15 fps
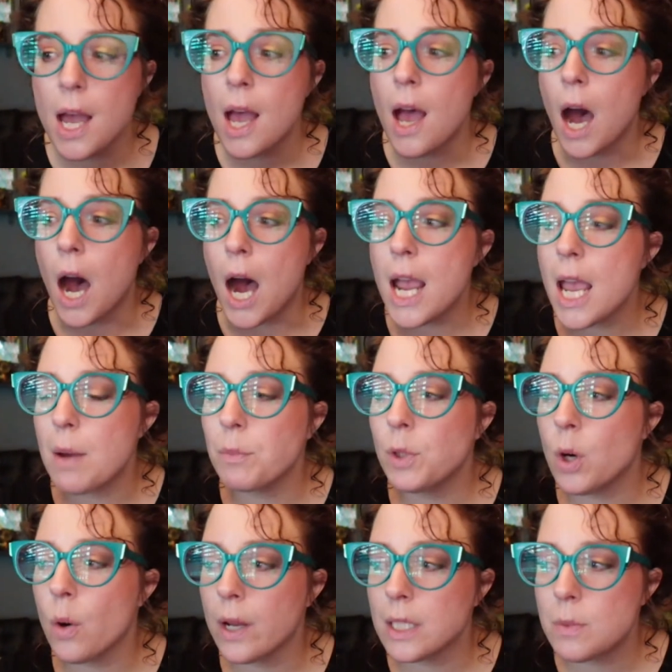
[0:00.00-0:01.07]
I am
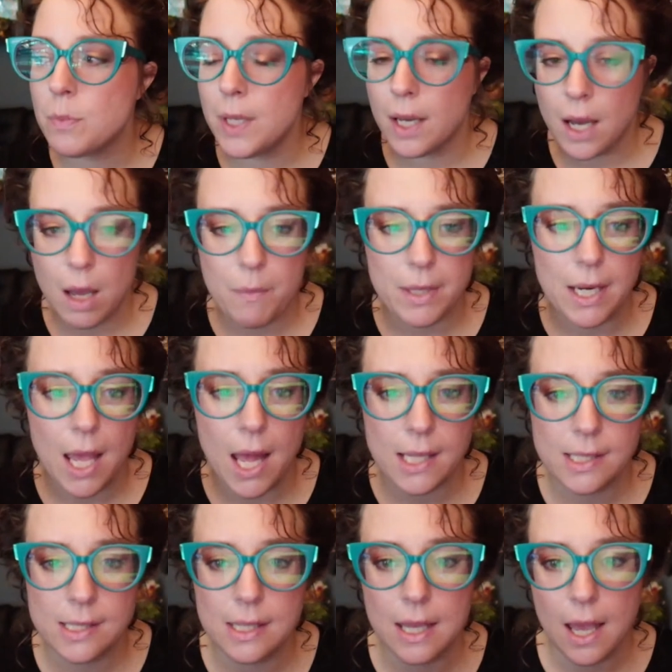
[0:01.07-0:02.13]
going to become an
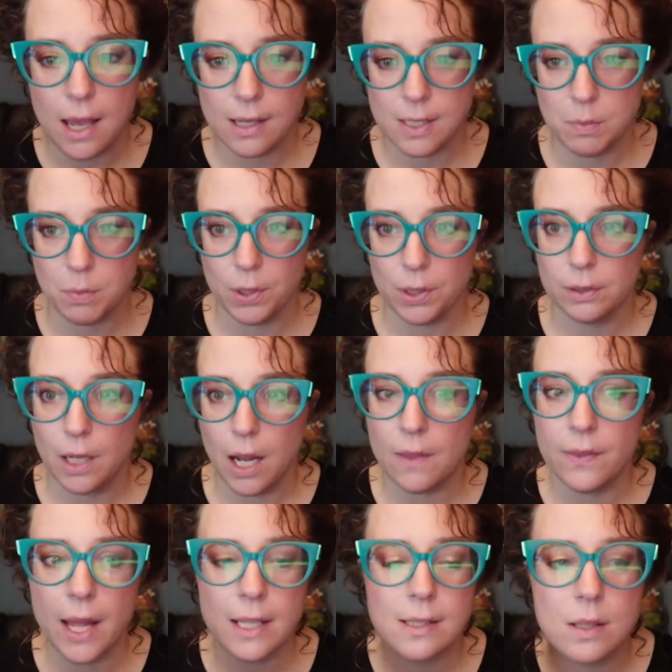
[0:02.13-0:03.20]
Etsy expert.
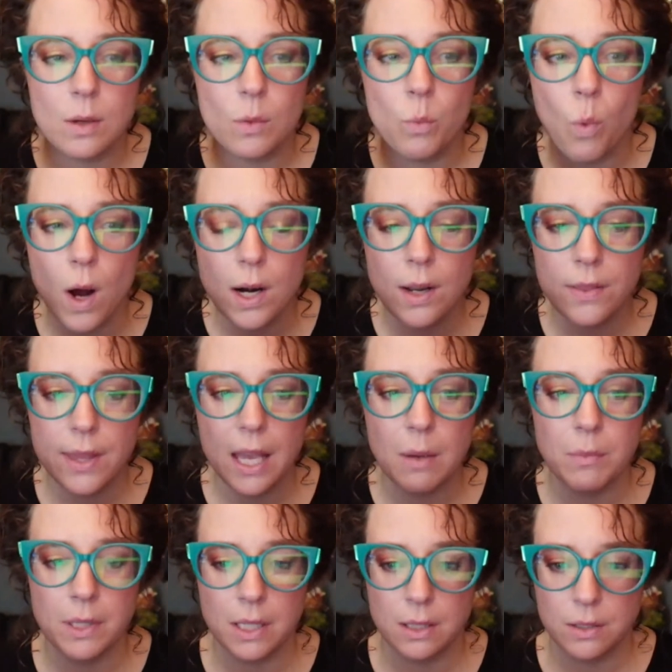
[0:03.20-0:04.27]
And that's the one thing
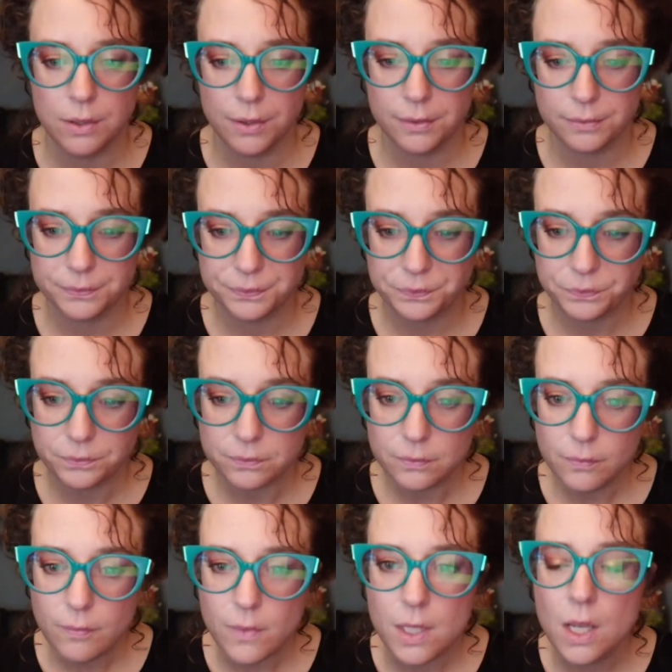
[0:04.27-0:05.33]
I'm going to do.
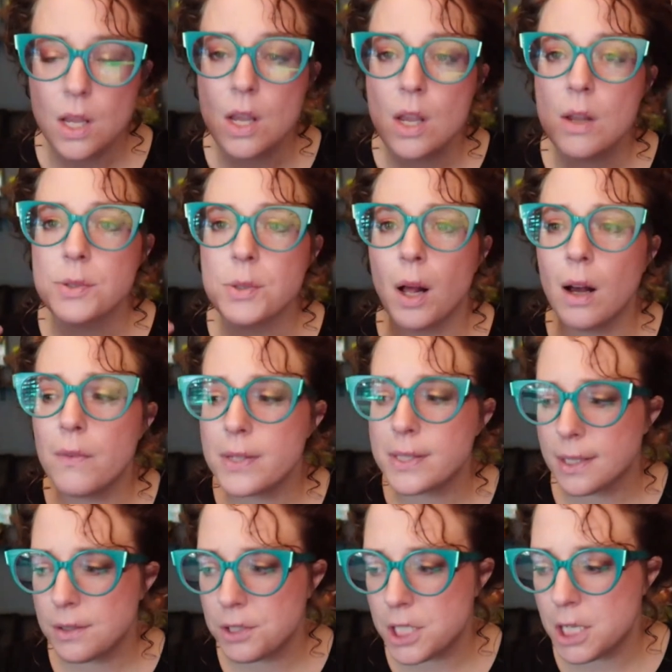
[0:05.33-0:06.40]
So all of a
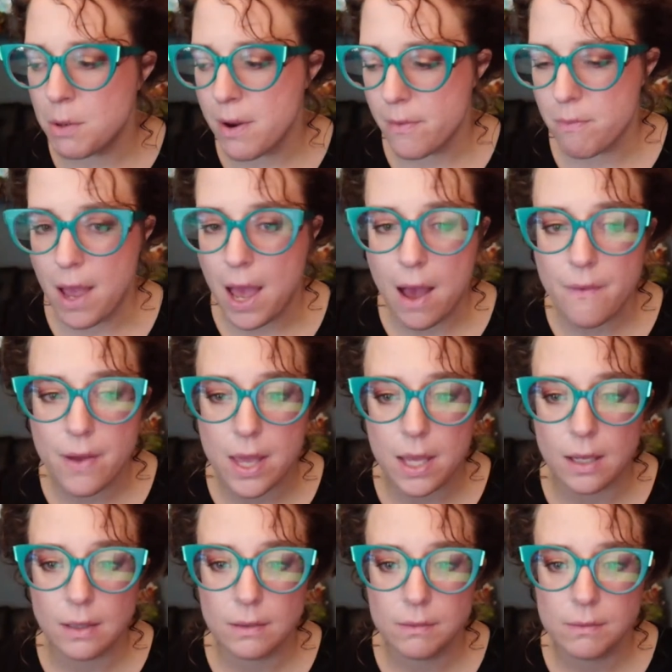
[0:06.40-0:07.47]
sudden, she went from
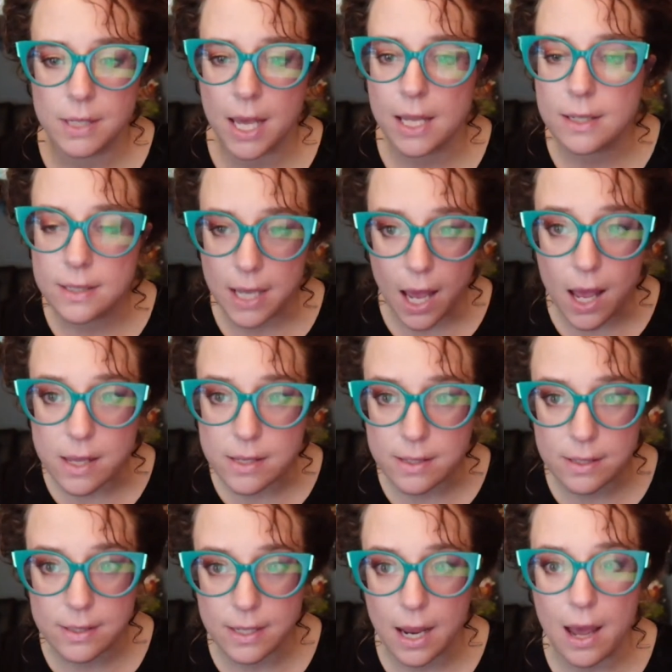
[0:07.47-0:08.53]
having 10
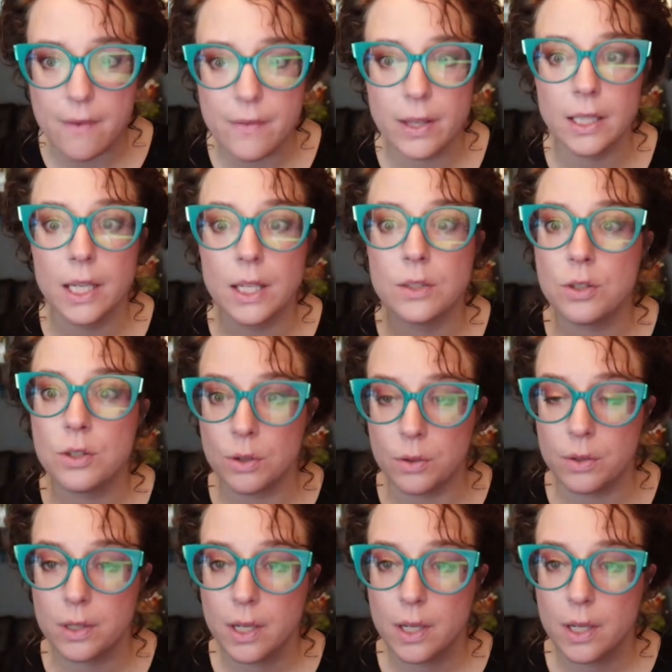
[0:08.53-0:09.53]
tasks to having like two.